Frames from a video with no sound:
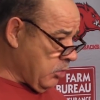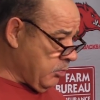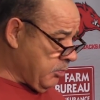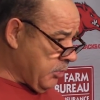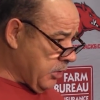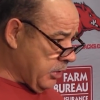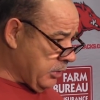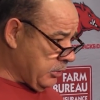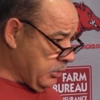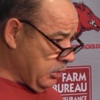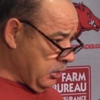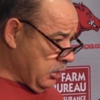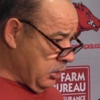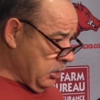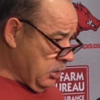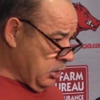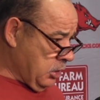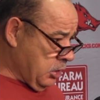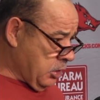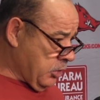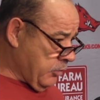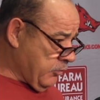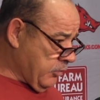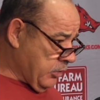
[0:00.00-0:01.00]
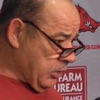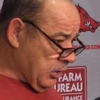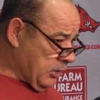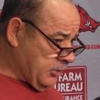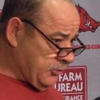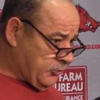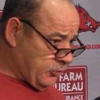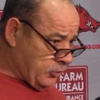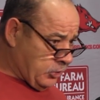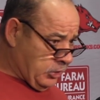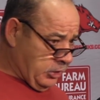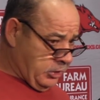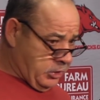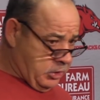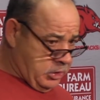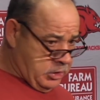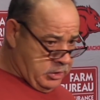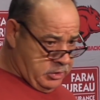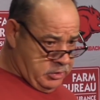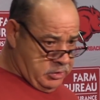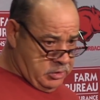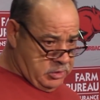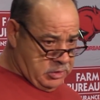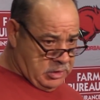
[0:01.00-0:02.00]
but realistically,
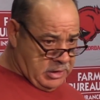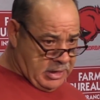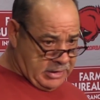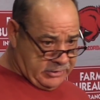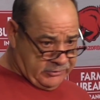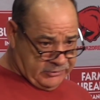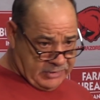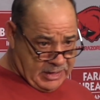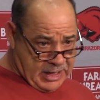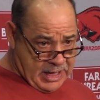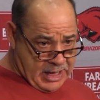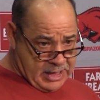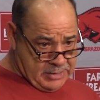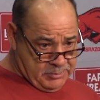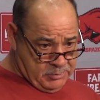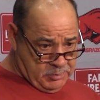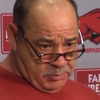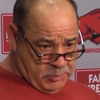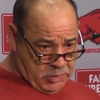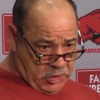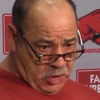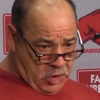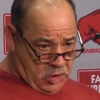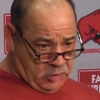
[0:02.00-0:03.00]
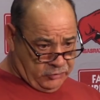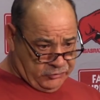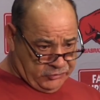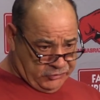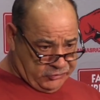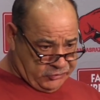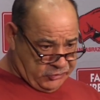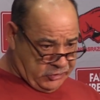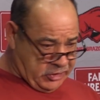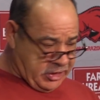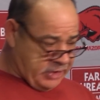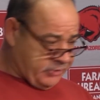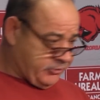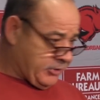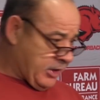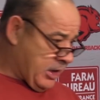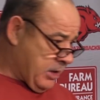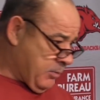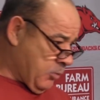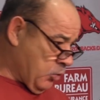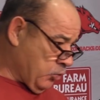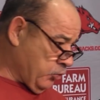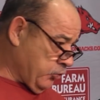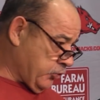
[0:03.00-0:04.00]
you'd like to say, hey, because it's the next
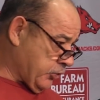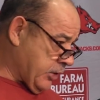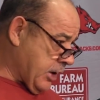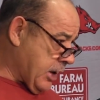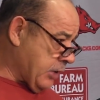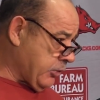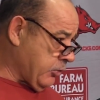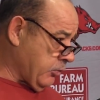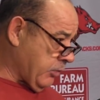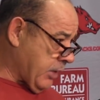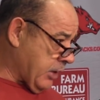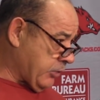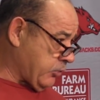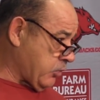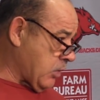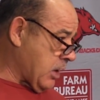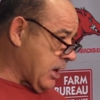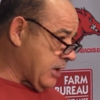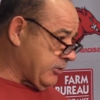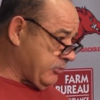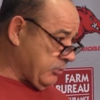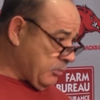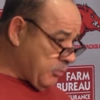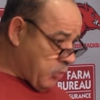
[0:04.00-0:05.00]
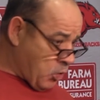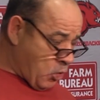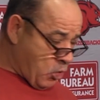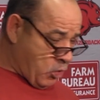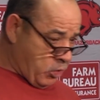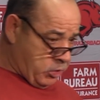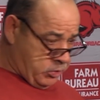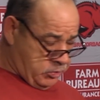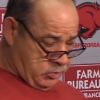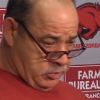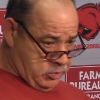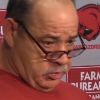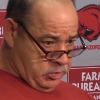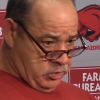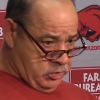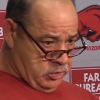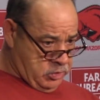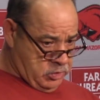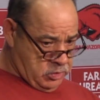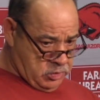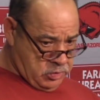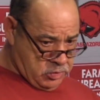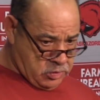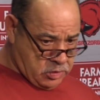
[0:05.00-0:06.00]
game on the schedule, that's why it's important,
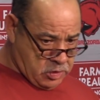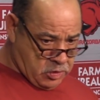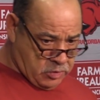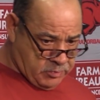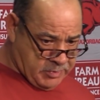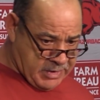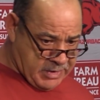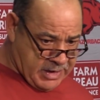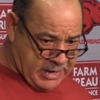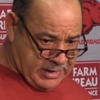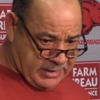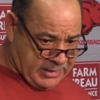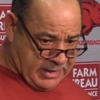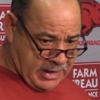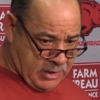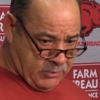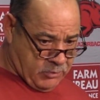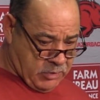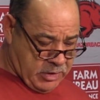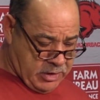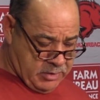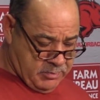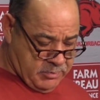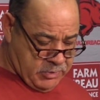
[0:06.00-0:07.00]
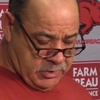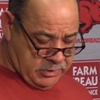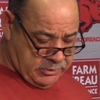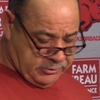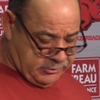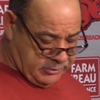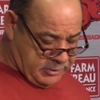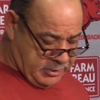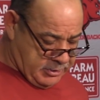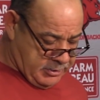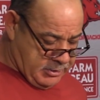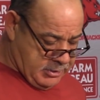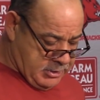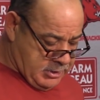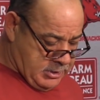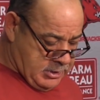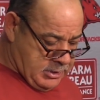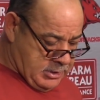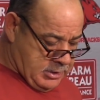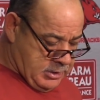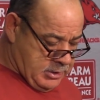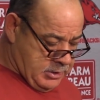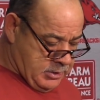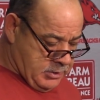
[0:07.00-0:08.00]
and you go about it that way. But
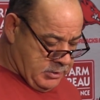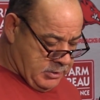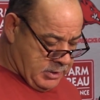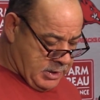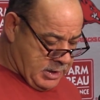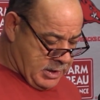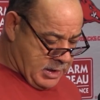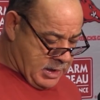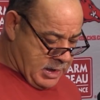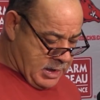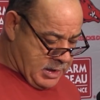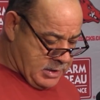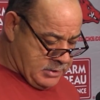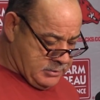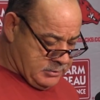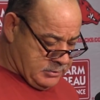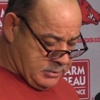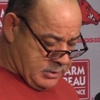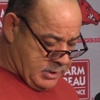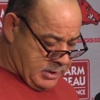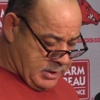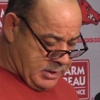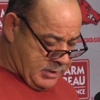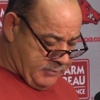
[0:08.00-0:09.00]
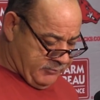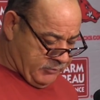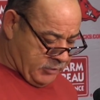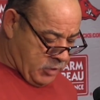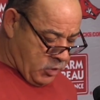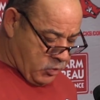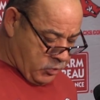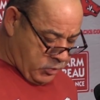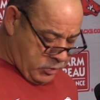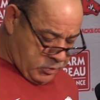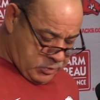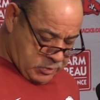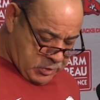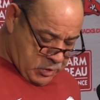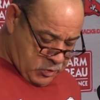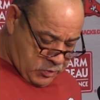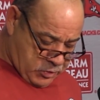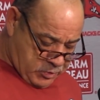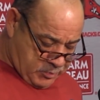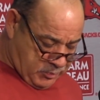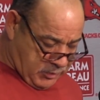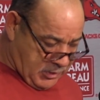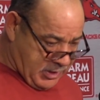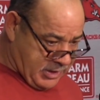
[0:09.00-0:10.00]
I have no
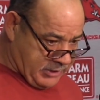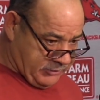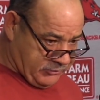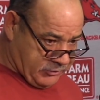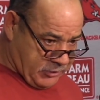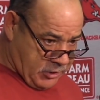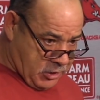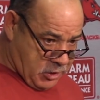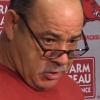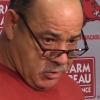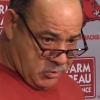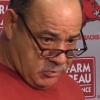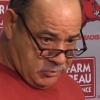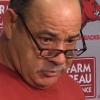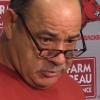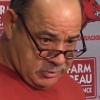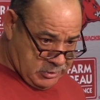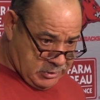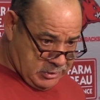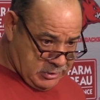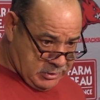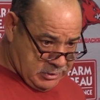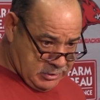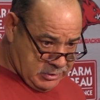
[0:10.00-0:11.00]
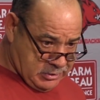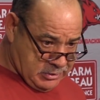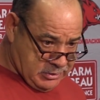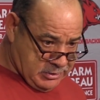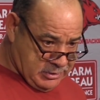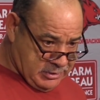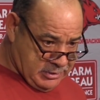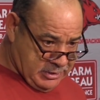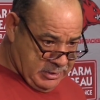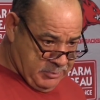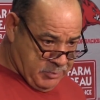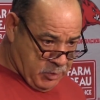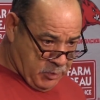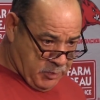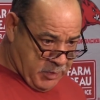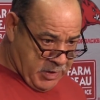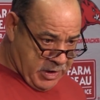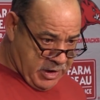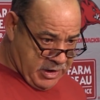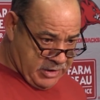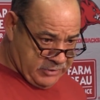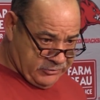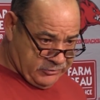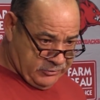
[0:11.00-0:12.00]
complaints at all. He
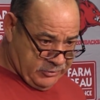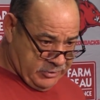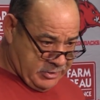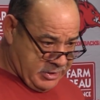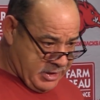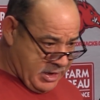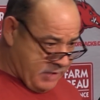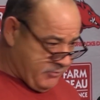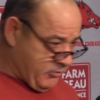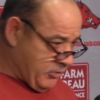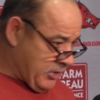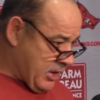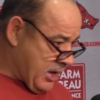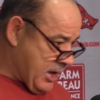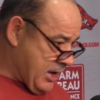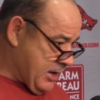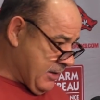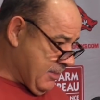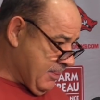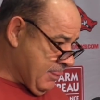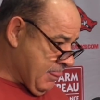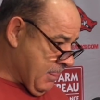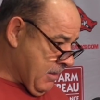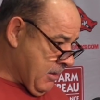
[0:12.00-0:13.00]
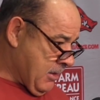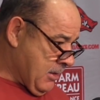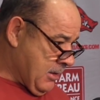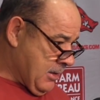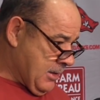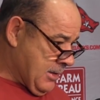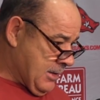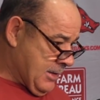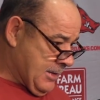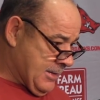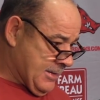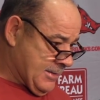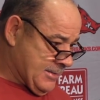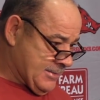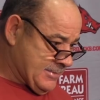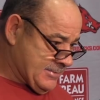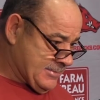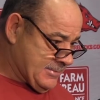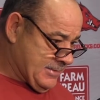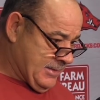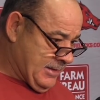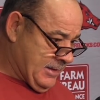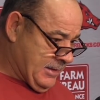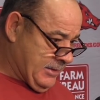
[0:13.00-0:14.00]
prepares every day.
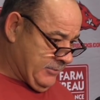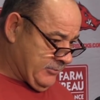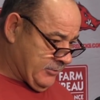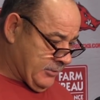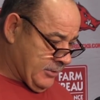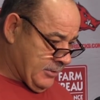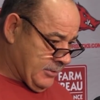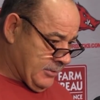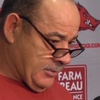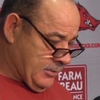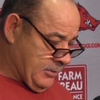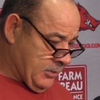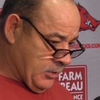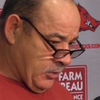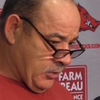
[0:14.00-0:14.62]
He's a